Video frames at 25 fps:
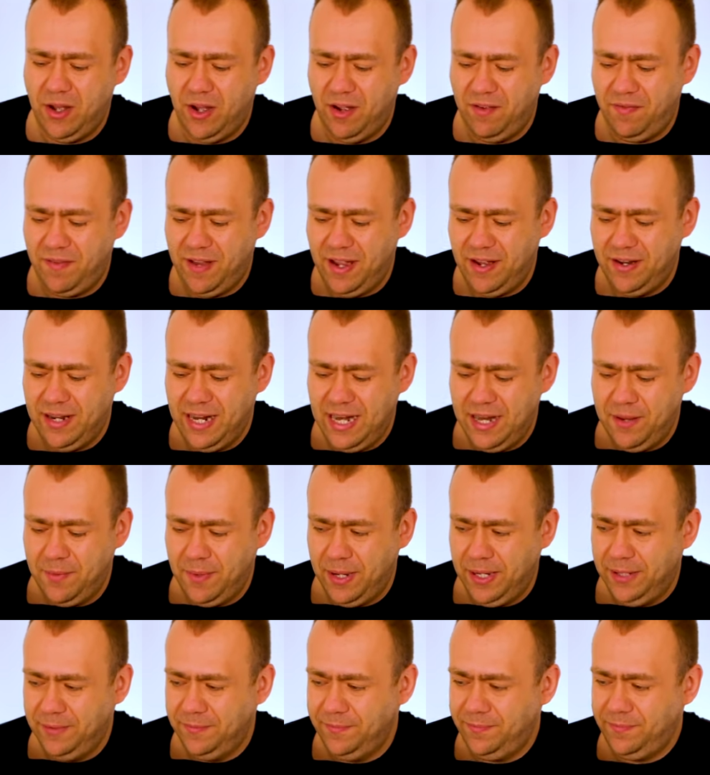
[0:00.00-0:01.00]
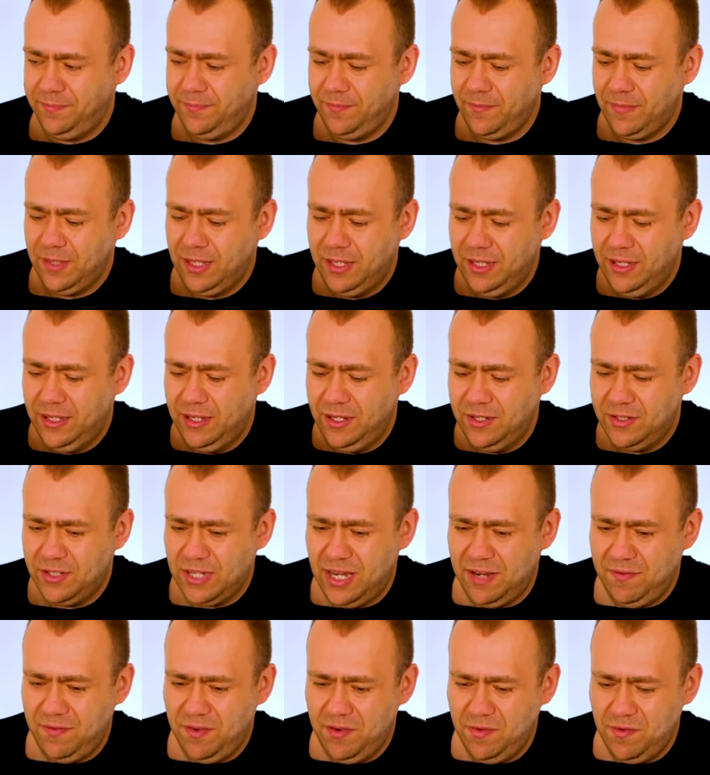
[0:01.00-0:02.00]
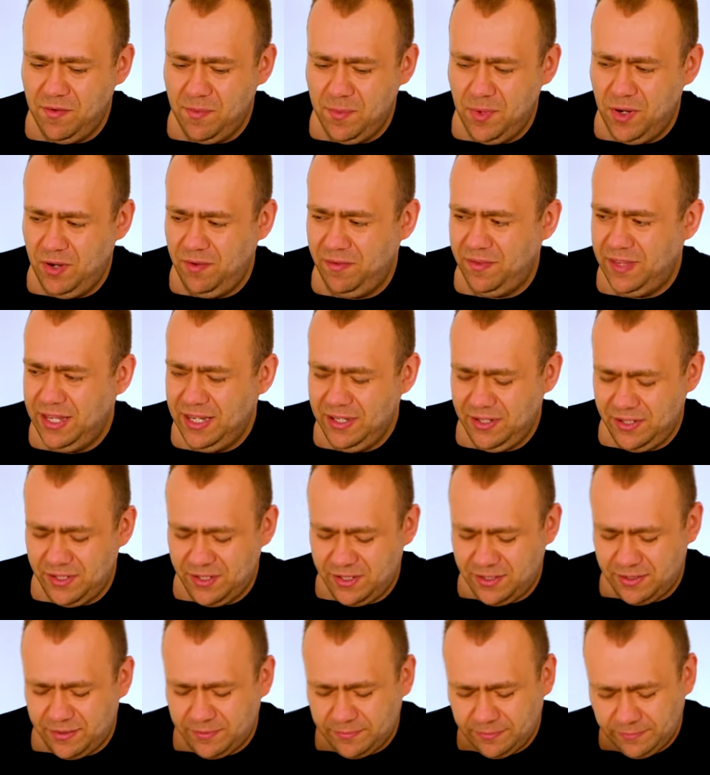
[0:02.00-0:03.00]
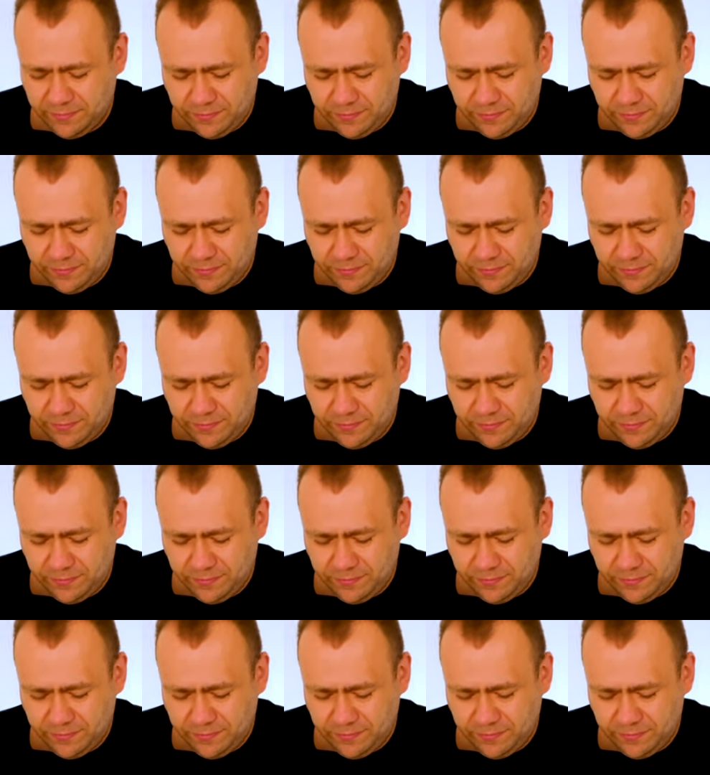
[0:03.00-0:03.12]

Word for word: that I found anyway. So if you remove this,